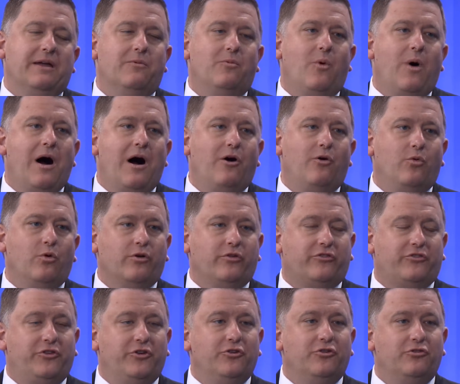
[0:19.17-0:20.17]
And while we're
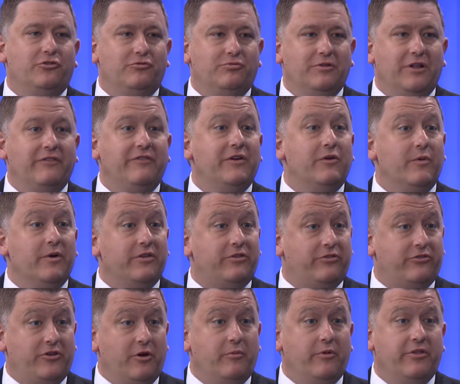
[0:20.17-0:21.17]
still living
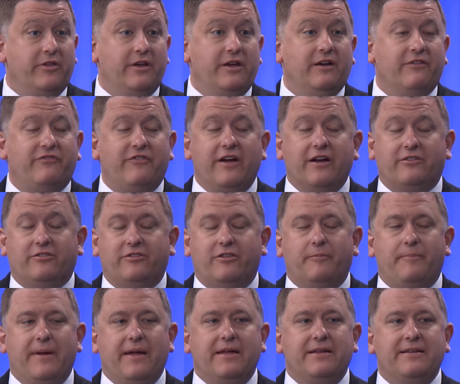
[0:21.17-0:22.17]
with some of the effects of
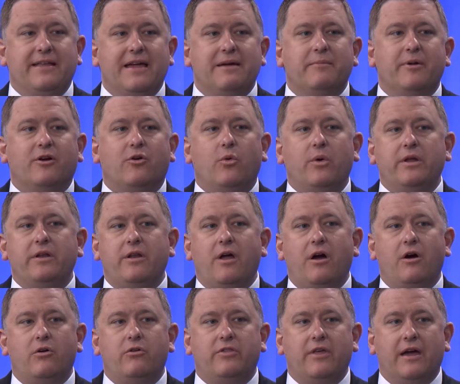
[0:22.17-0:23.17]
the pandemic, we
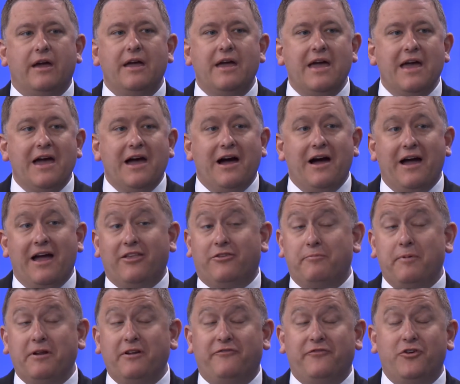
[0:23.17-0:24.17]
know that uh, it's
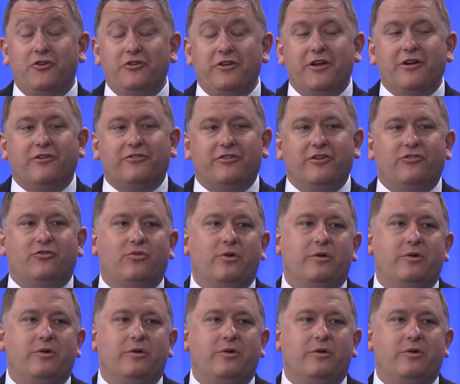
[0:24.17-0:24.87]
been a few years since